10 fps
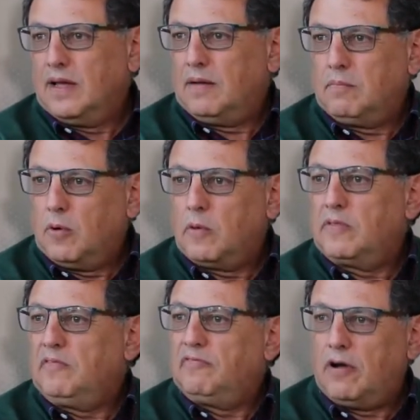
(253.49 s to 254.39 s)
And
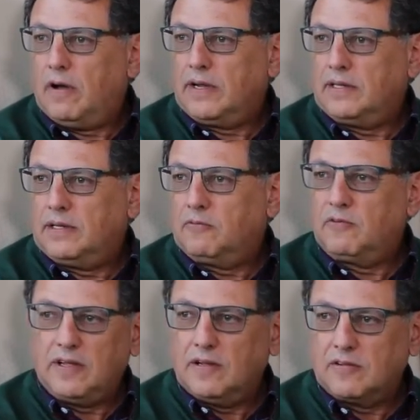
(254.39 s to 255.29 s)
both define the
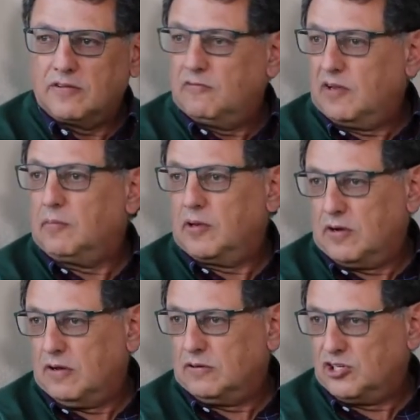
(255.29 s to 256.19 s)
field of
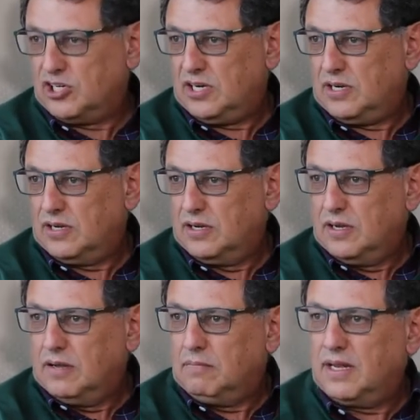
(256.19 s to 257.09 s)
immunology,
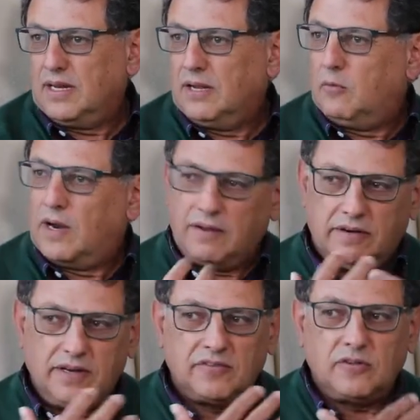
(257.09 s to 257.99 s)
meaning
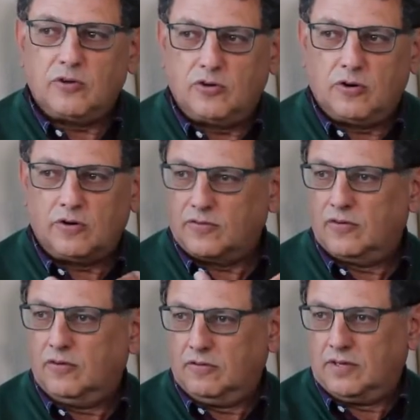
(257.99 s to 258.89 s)
whatever is not
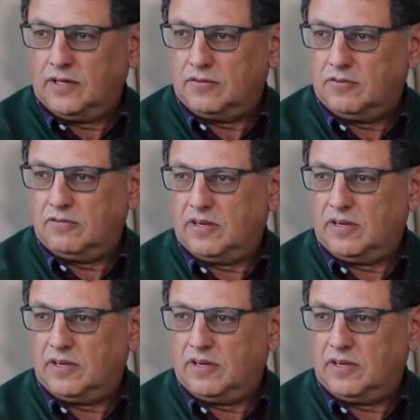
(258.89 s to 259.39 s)
yours, you tend to